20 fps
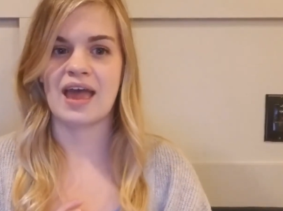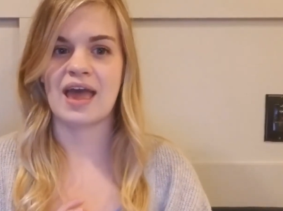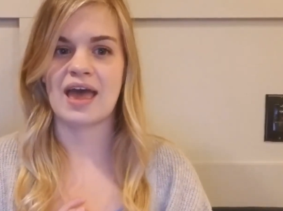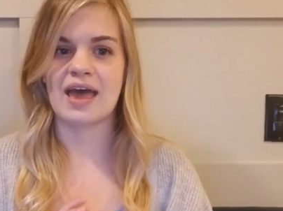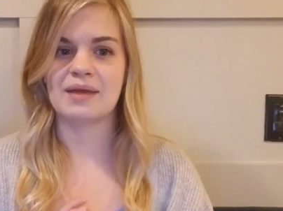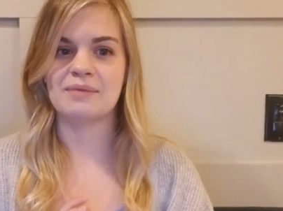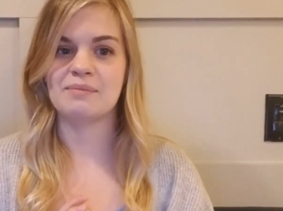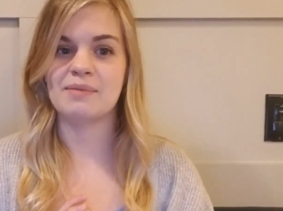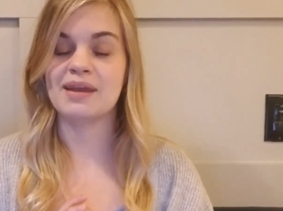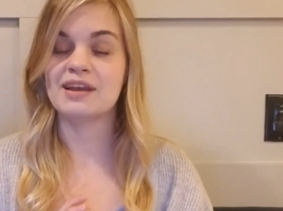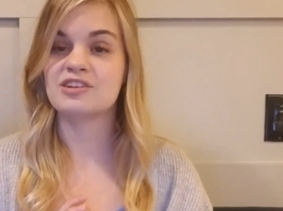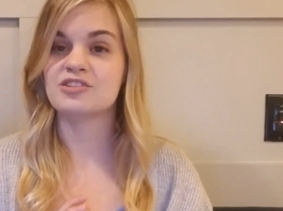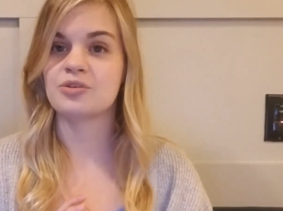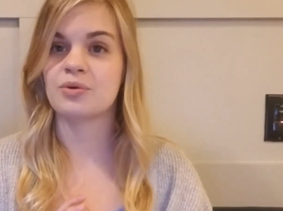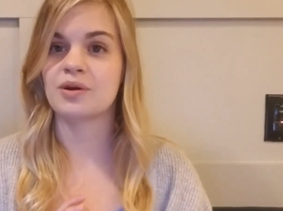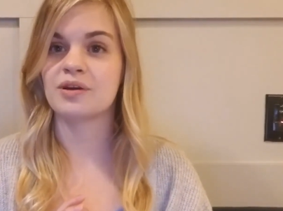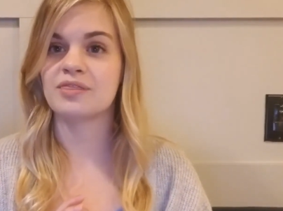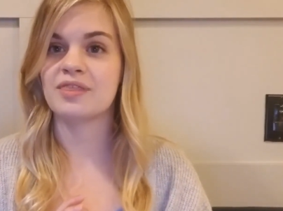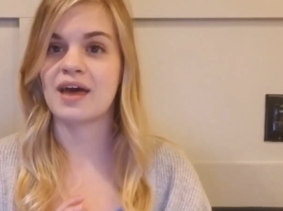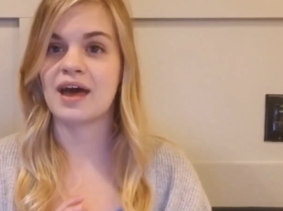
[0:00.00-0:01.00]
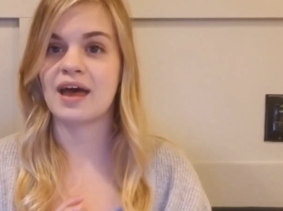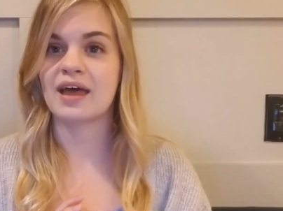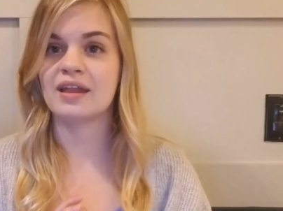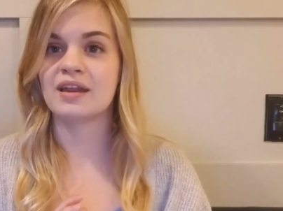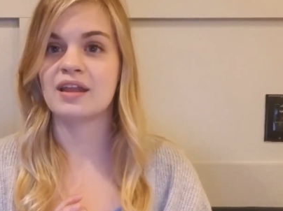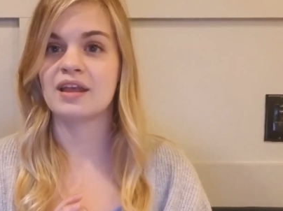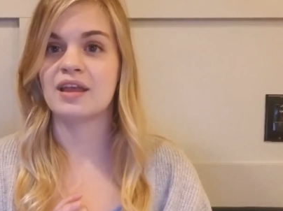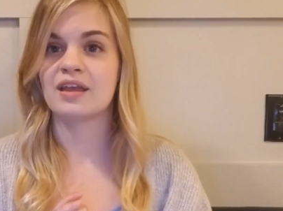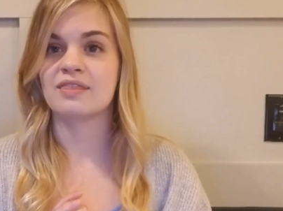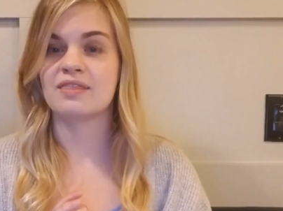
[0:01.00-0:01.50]
and make sure that
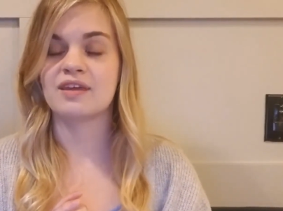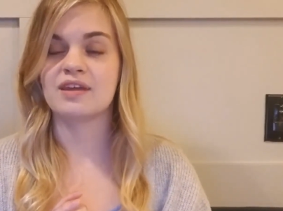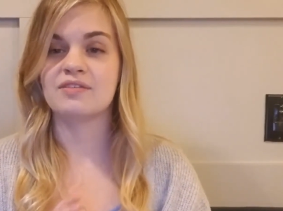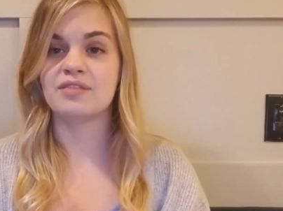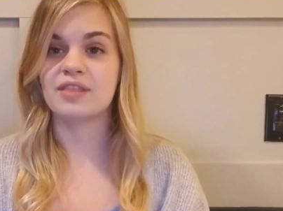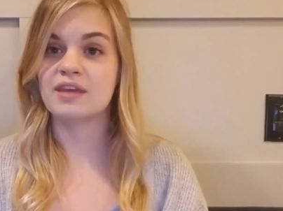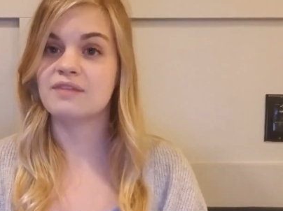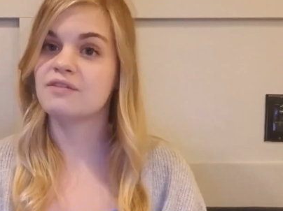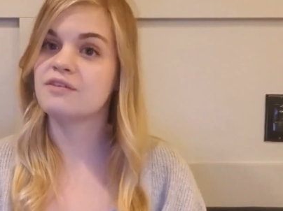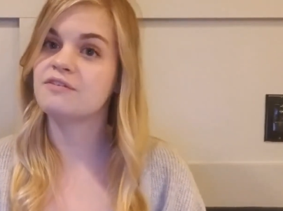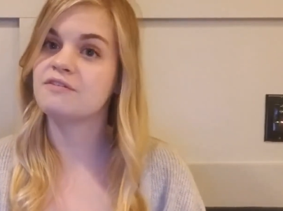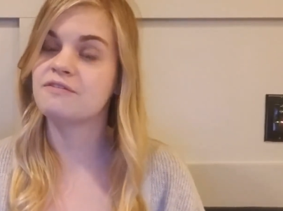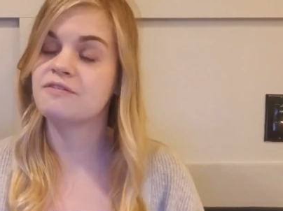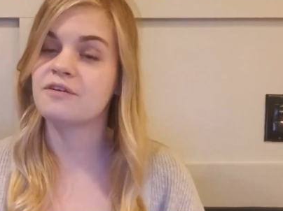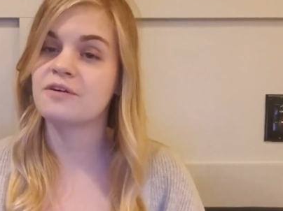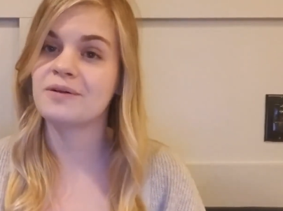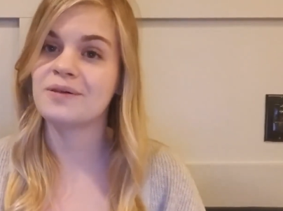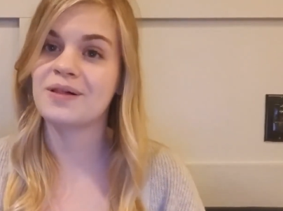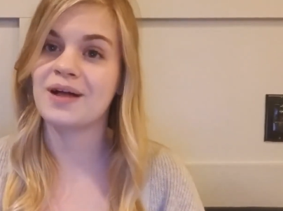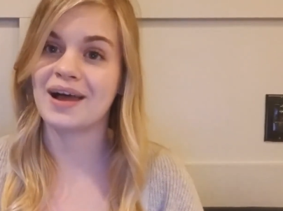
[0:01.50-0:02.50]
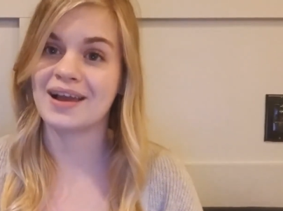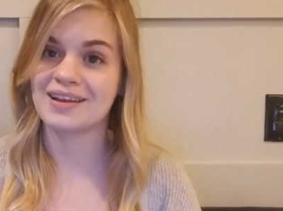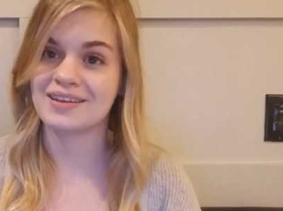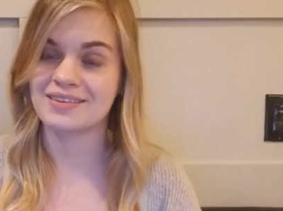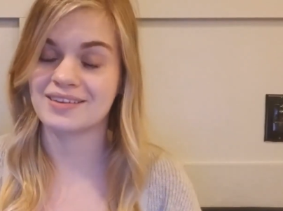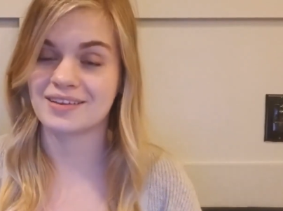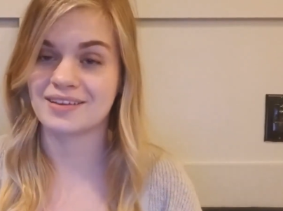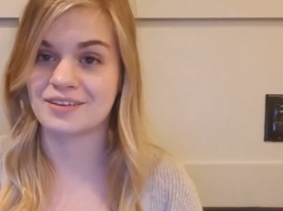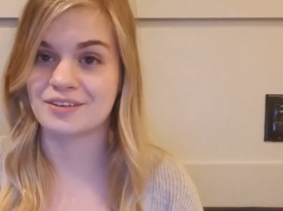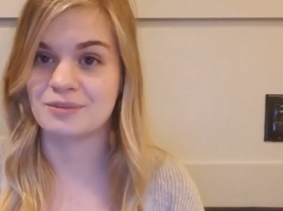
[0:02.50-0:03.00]
they live a full
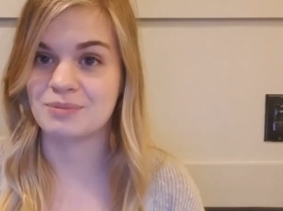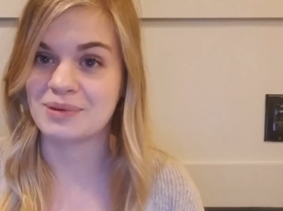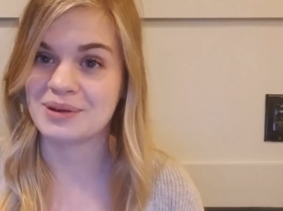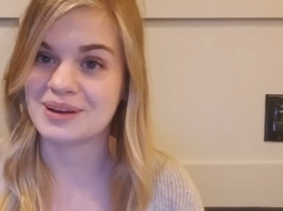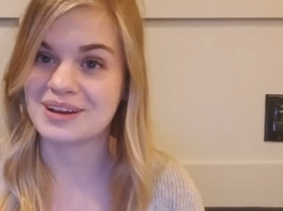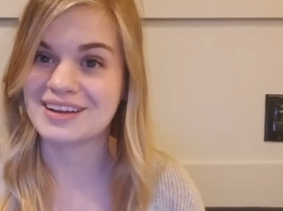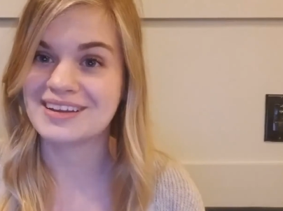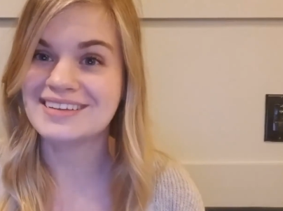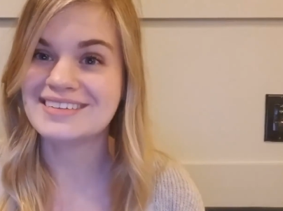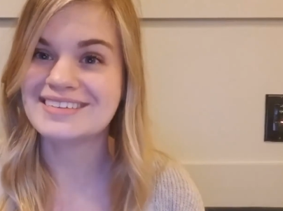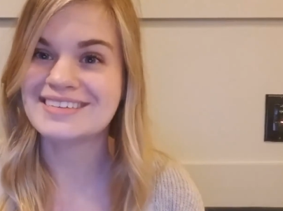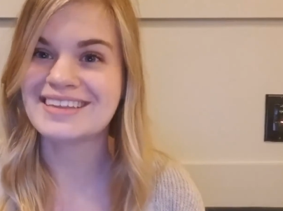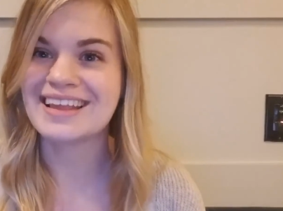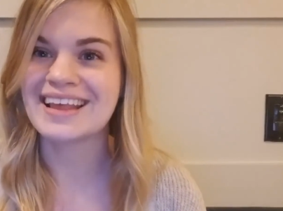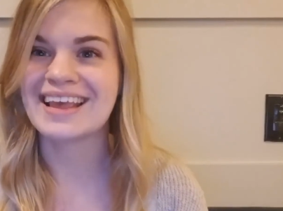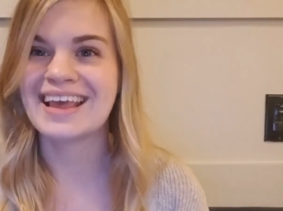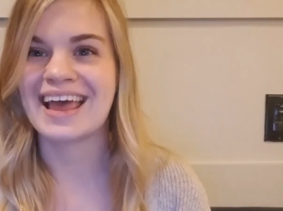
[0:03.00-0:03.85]
AIESEC experience